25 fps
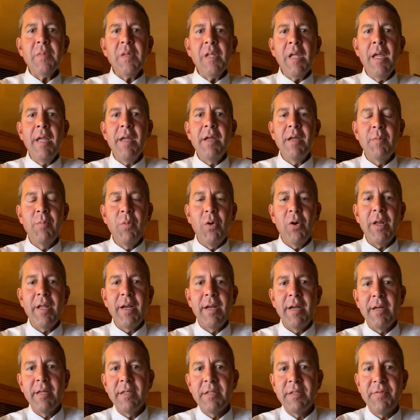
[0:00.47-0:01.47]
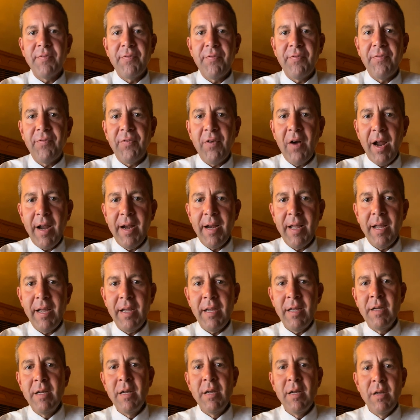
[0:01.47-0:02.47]
Hey, good morning. It is Friday.
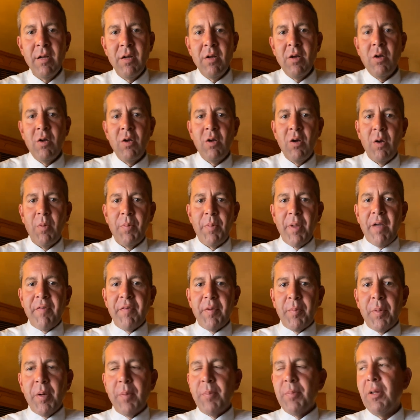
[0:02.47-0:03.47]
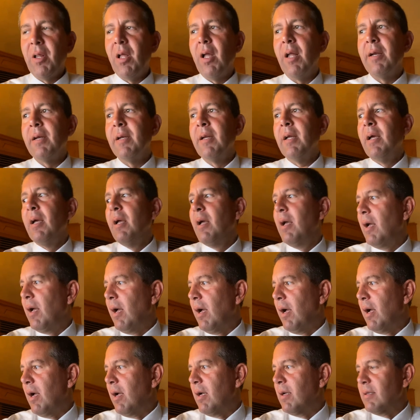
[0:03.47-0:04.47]
Hope you have your purple on.
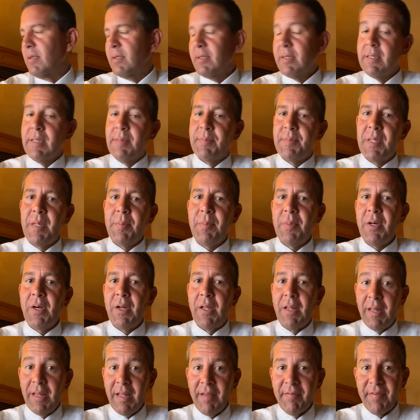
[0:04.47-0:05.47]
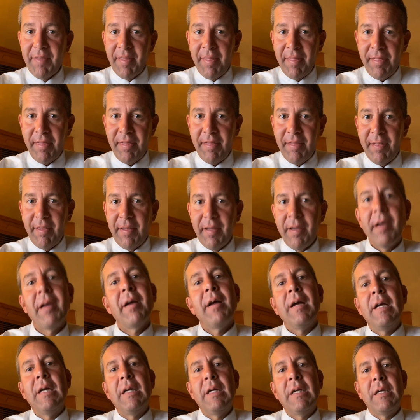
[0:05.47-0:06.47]
September 11th,
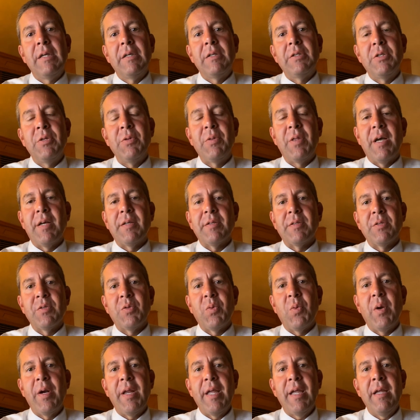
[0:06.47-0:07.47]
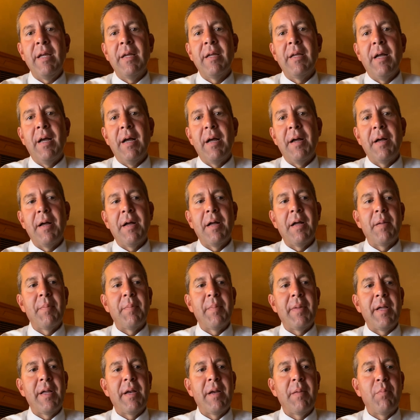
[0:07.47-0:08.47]
2020.
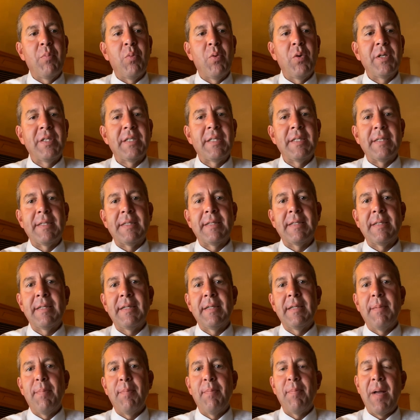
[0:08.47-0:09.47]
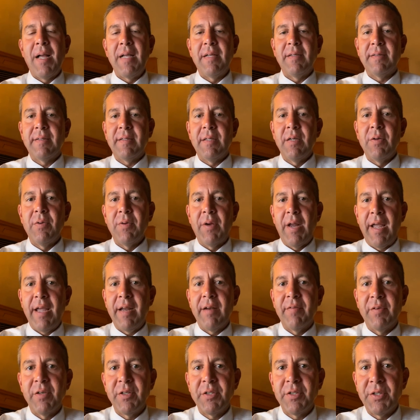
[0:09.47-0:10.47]
An important milestone
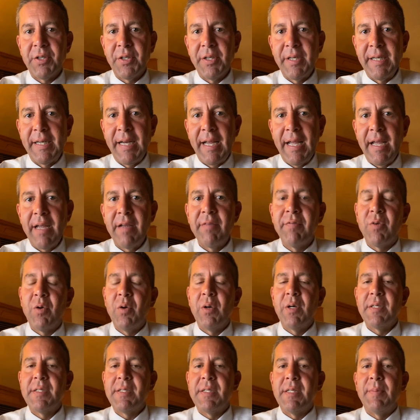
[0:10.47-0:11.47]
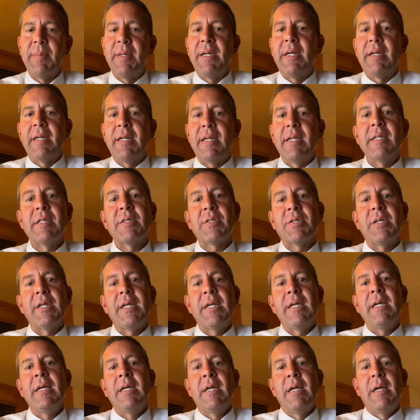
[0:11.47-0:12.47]
anniversary day, of course, in American history.